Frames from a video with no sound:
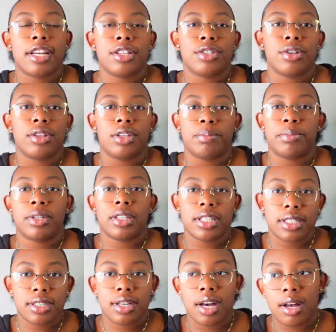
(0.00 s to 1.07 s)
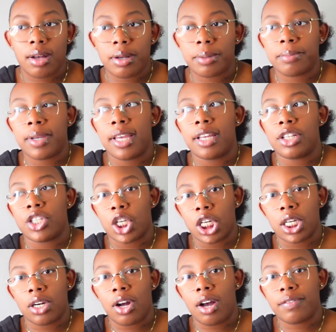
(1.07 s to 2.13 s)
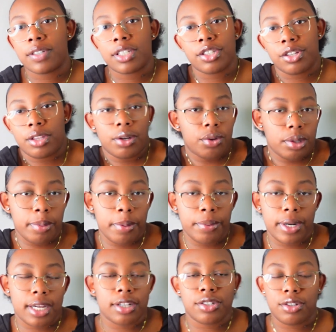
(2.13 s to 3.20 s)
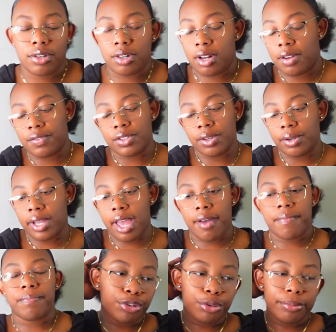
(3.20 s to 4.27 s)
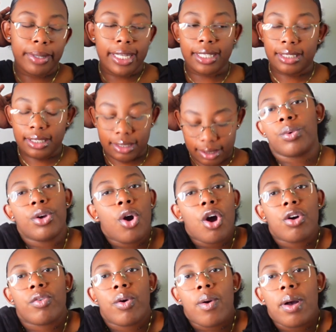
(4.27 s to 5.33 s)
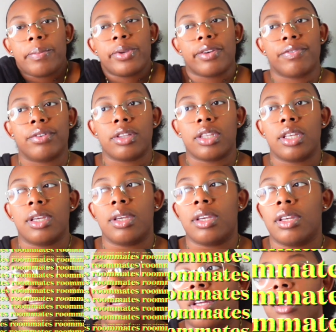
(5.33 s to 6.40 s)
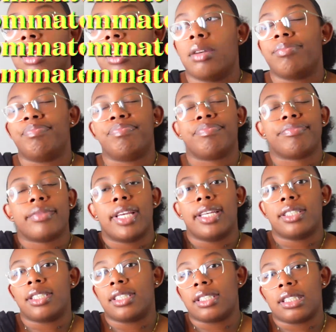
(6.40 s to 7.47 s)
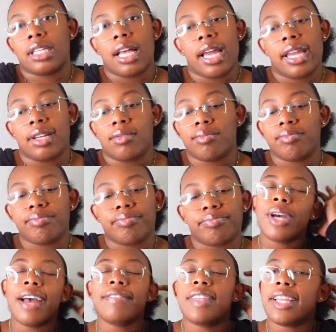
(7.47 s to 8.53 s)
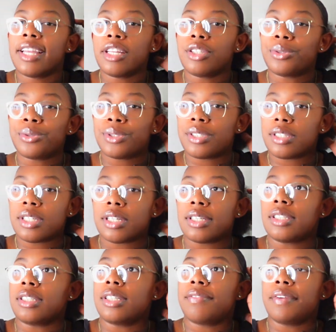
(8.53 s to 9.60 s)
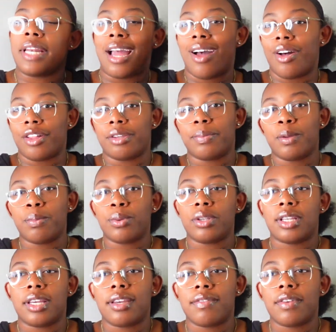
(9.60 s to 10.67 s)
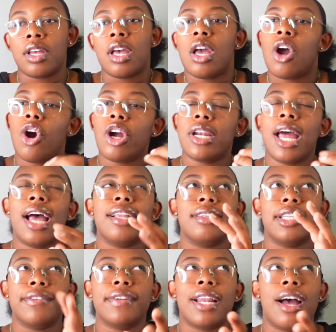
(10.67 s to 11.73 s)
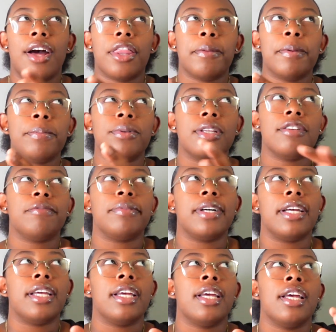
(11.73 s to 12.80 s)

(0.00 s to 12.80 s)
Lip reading: until the police come and turn it off, because they're the only people that can turn it off. So yeah, roommates, we all grow up differently. It's just like, you have to get used to living how other people live, or not living how other people live, but